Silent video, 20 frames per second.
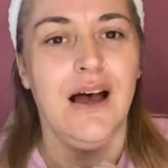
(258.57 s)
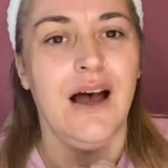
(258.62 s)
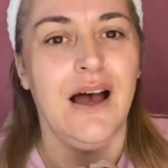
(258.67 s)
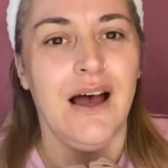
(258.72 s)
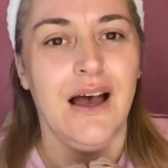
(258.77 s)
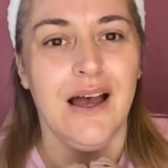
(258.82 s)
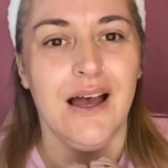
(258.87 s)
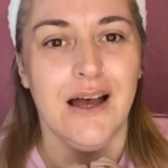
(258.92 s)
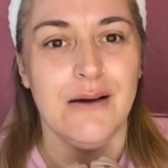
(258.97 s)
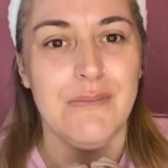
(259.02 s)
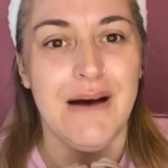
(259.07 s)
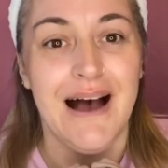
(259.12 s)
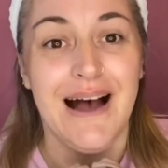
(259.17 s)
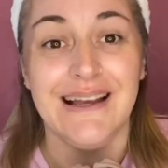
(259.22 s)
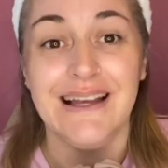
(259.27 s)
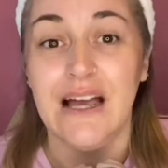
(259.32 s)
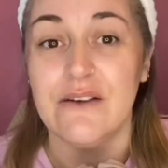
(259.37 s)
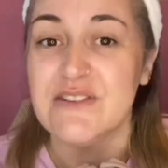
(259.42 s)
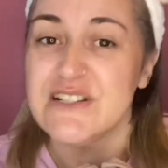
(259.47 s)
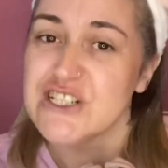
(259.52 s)
I
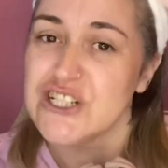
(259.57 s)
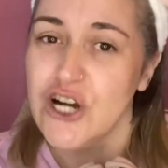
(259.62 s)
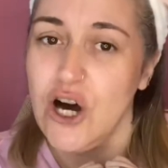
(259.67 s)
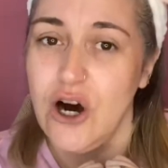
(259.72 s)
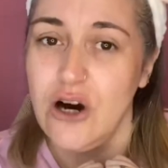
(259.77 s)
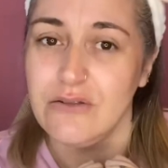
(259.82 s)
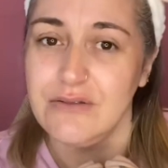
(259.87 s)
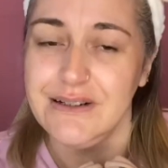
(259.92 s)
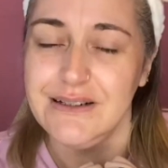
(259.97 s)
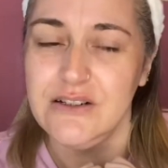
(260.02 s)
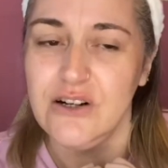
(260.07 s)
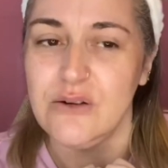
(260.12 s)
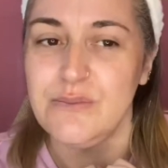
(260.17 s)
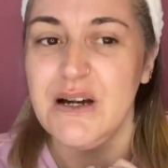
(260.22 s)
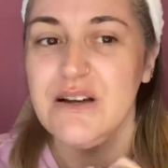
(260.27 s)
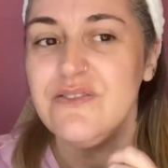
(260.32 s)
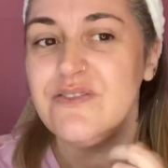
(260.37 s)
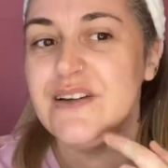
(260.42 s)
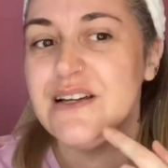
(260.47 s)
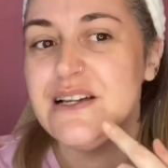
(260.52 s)
have scarring on
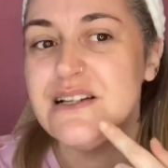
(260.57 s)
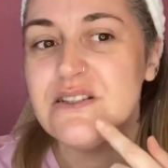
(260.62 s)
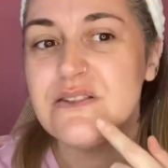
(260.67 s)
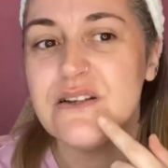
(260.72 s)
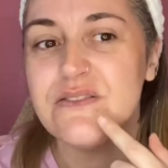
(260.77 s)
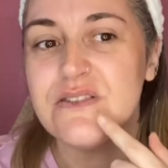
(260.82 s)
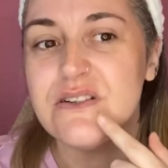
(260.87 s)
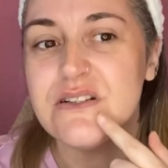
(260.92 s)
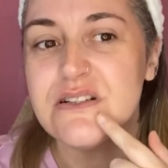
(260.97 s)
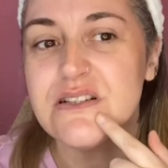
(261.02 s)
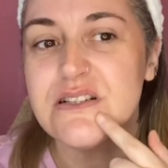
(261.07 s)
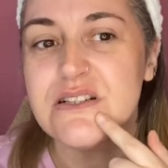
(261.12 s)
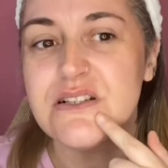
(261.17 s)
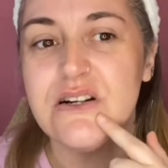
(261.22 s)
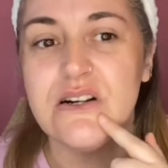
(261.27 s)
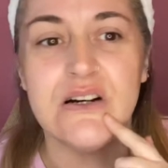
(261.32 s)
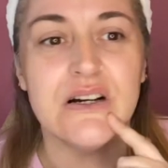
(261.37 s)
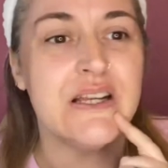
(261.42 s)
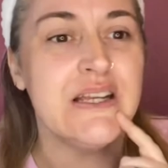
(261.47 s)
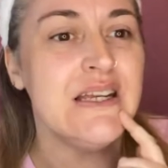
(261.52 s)
my face, so I've got a
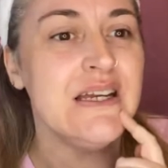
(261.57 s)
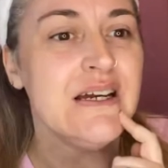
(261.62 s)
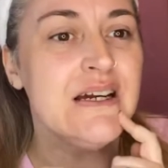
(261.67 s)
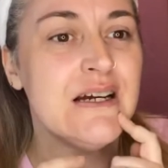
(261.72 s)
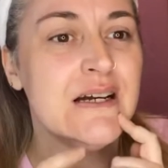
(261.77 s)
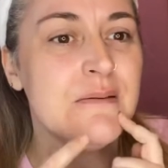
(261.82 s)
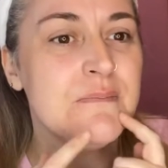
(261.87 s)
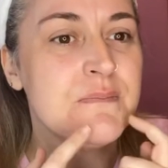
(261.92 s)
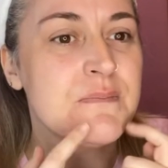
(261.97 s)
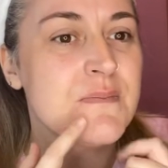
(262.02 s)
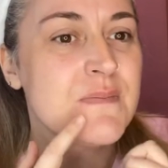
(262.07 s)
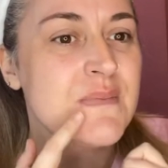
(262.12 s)
scar here,